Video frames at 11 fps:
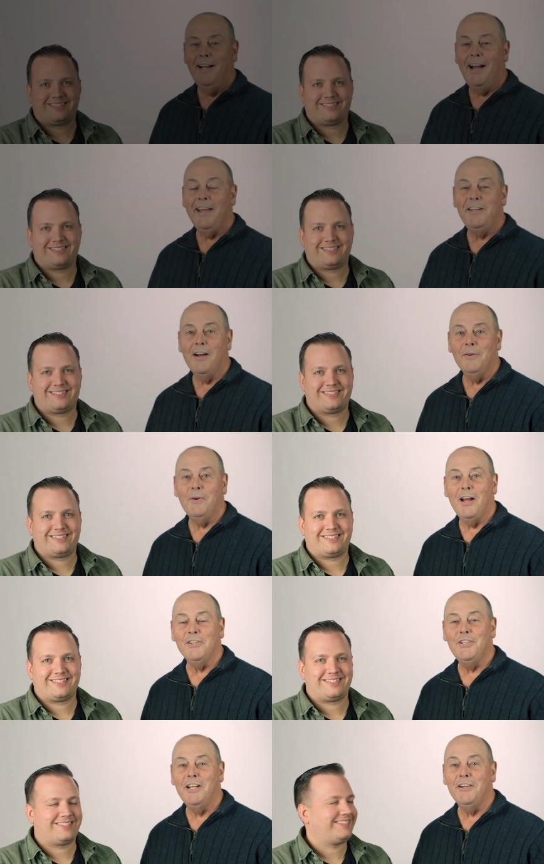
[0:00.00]
Speaker 1: Hi, Don
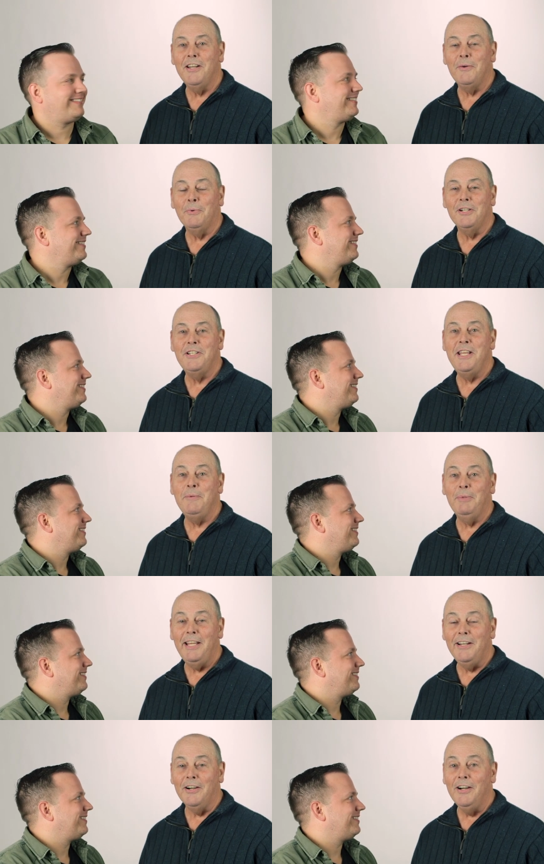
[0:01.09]
Ross here, Network Team
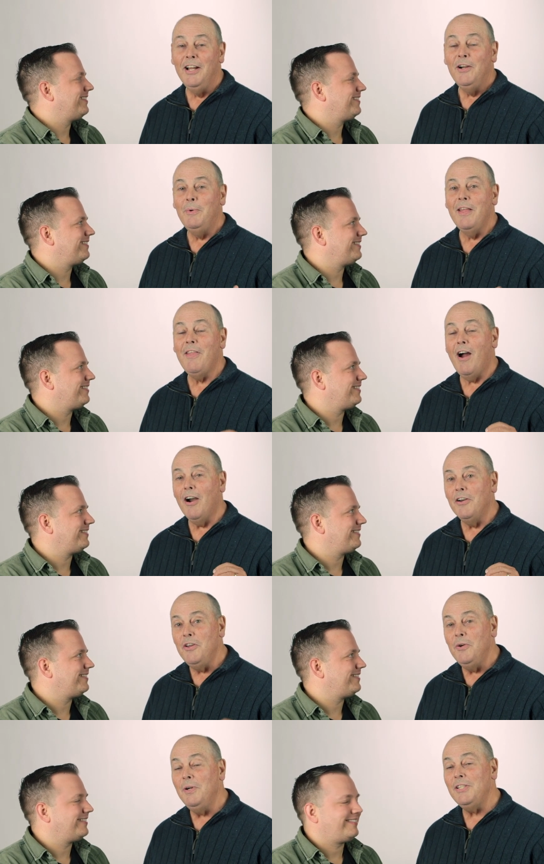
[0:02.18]
Leader, with our
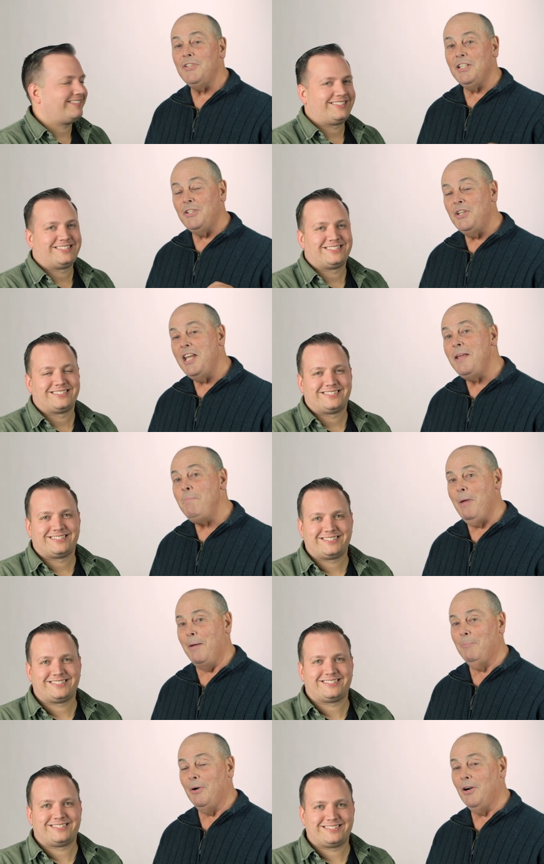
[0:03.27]
newest team
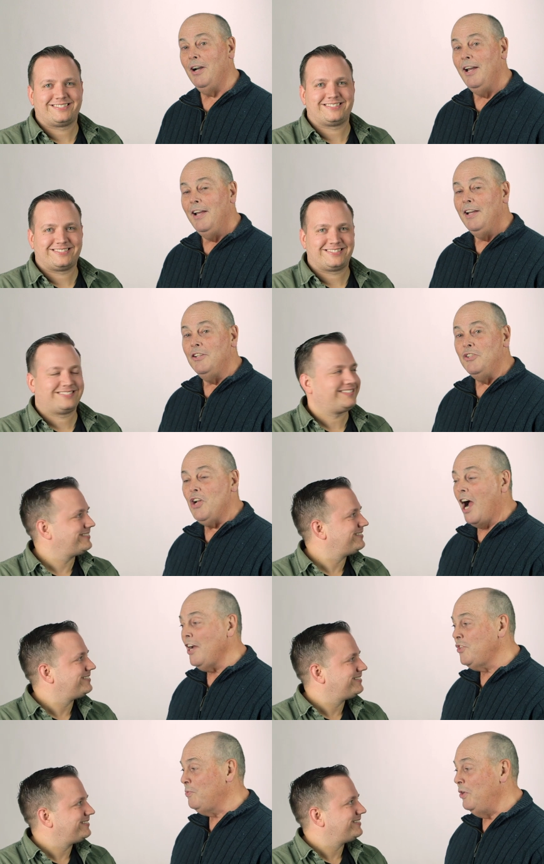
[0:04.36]
member,
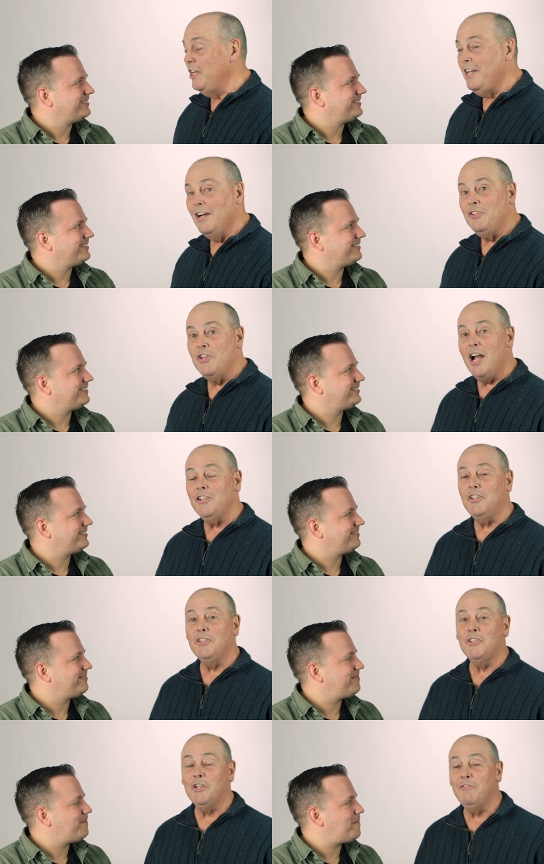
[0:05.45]
Josh Wood. Now, Josh
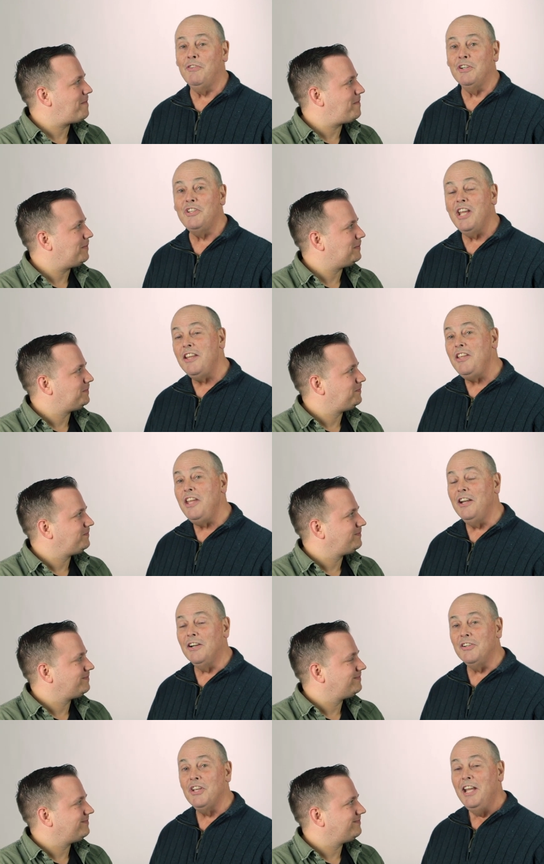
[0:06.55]
has served for 10
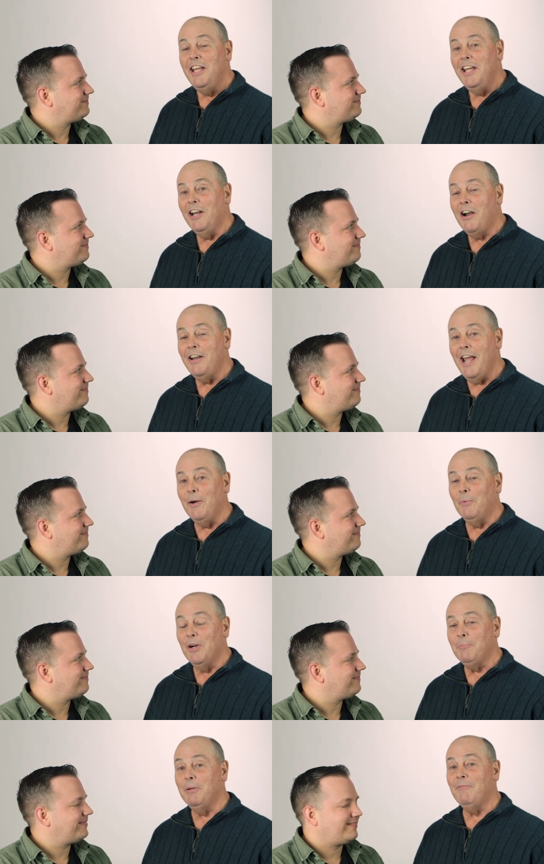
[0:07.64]
years in our
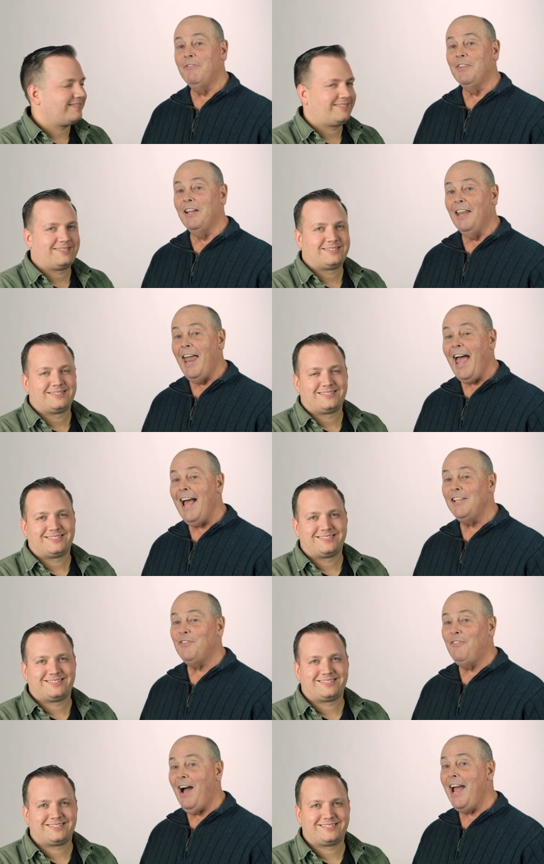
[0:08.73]
network, but for the
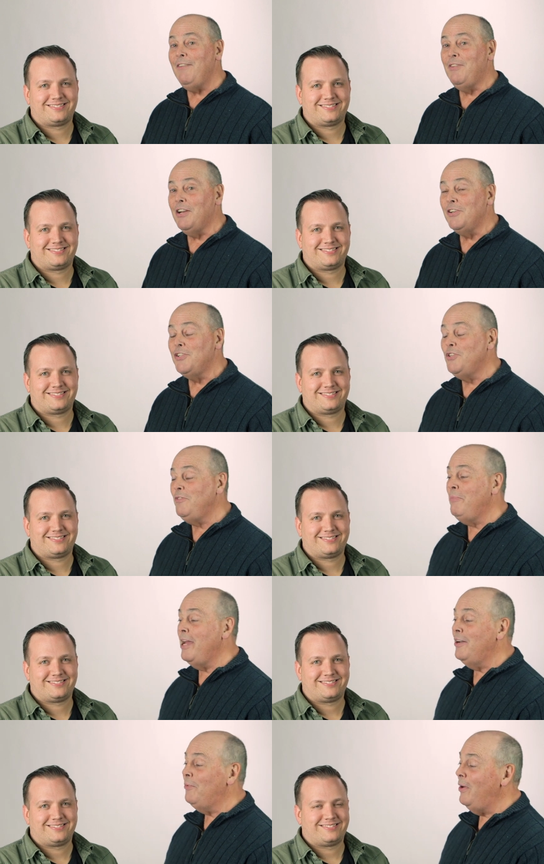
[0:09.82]
last 5 years, you've
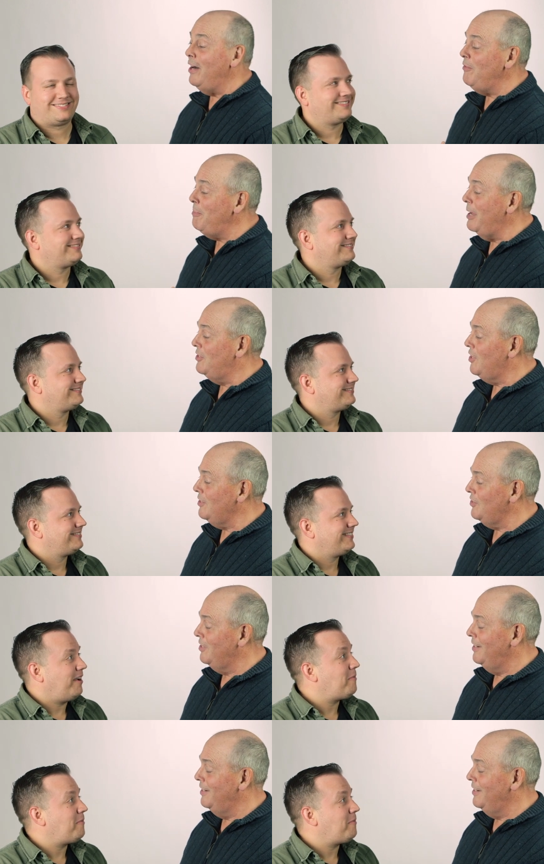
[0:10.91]
been, where have you been, Josh?